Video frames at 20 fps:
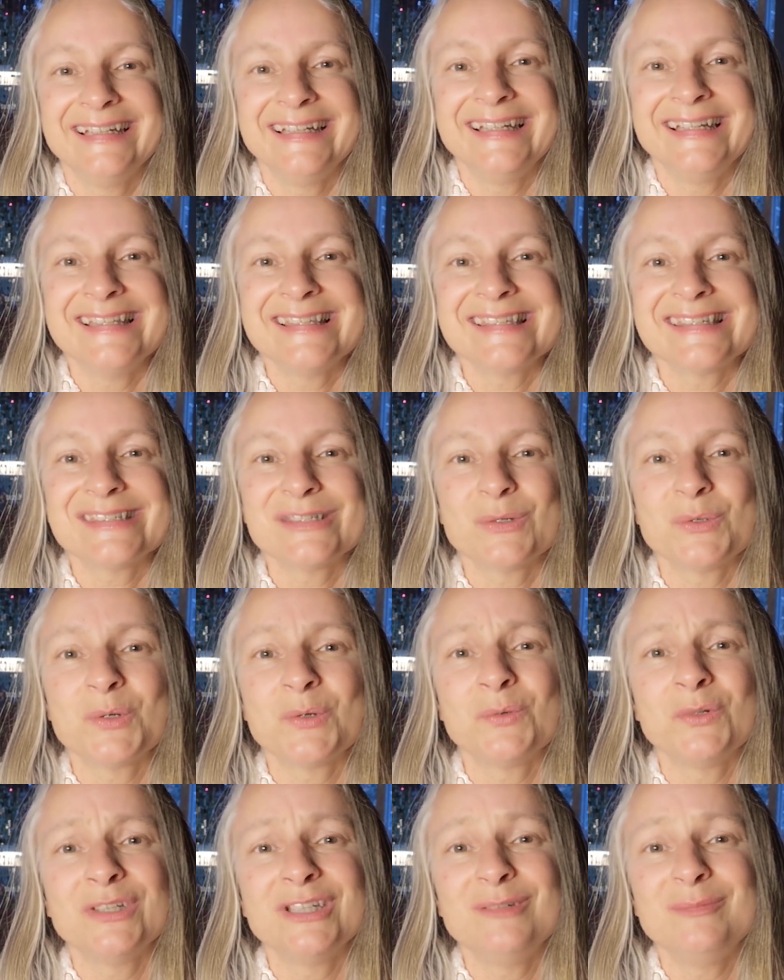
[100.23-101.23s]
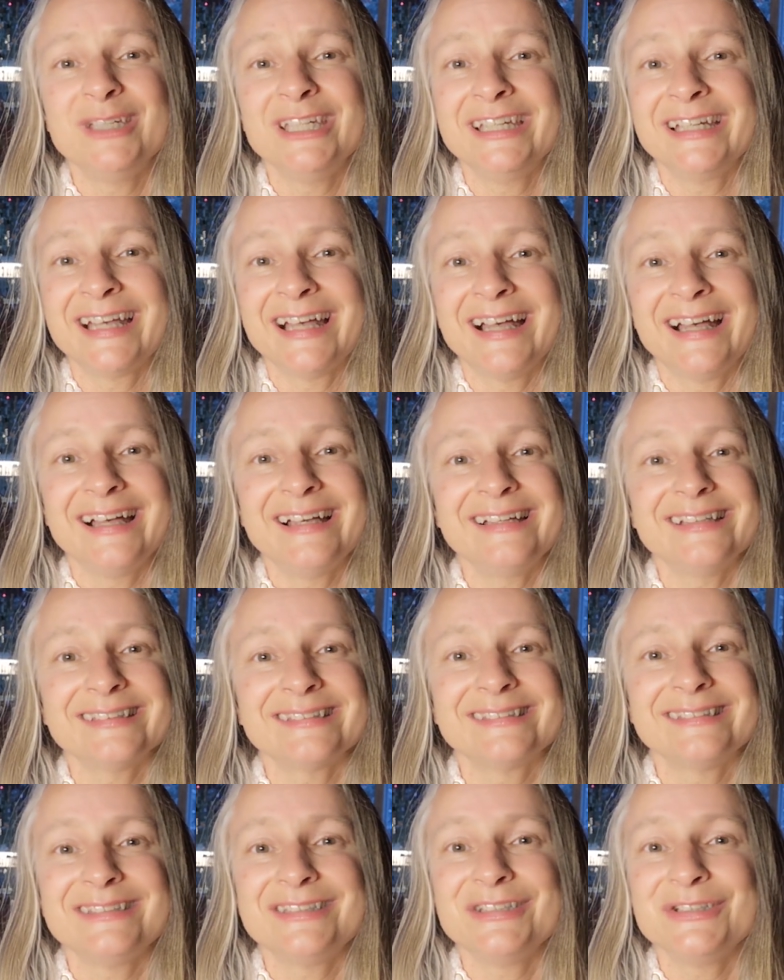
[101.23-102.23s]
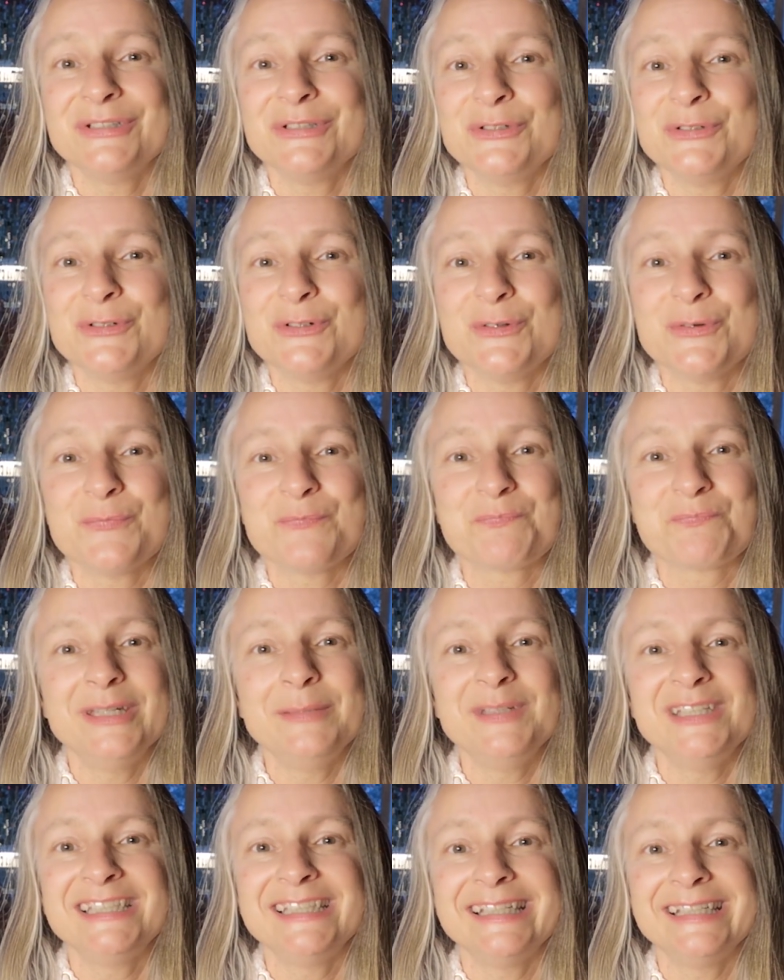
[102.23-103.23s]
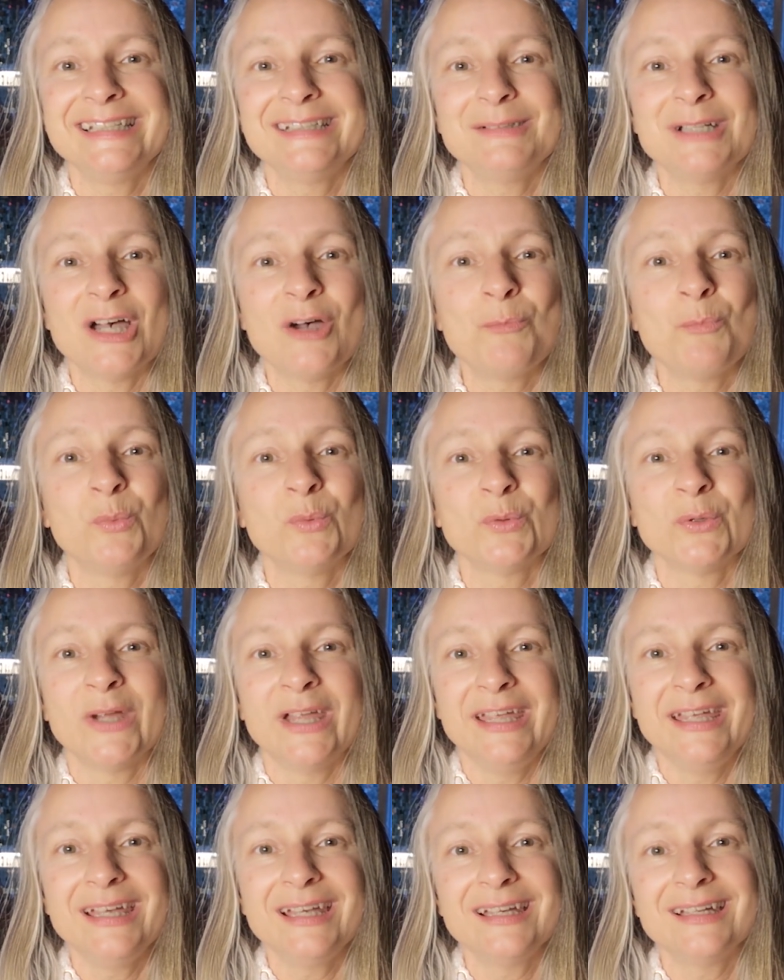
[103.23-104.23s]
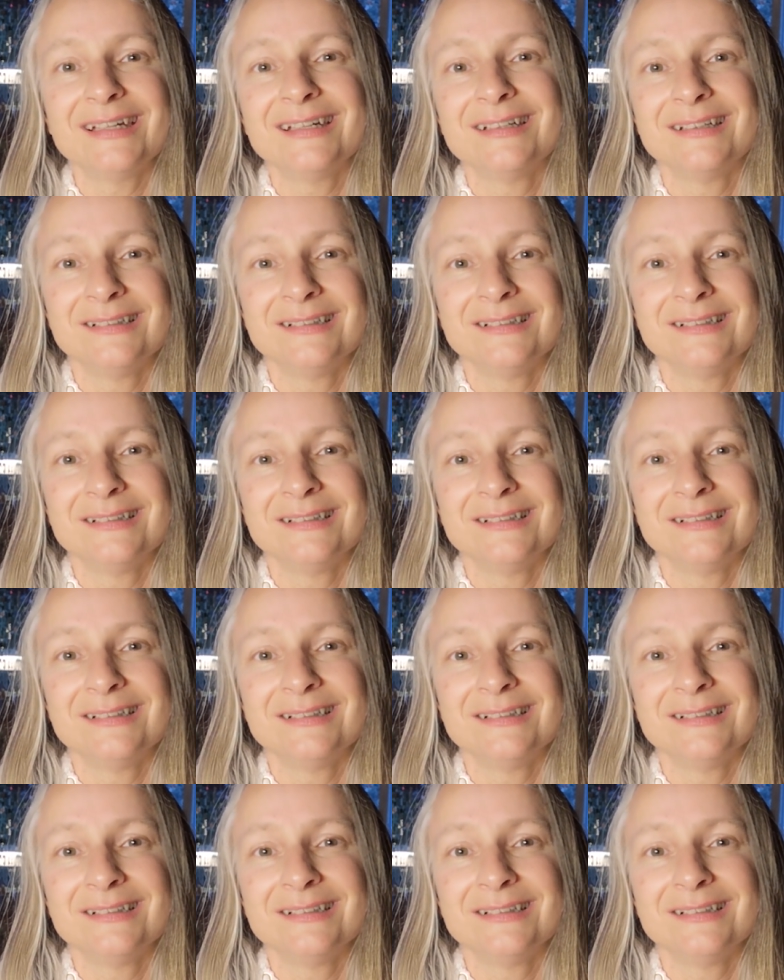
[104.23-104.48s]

And so we're really being asked to maybe take a break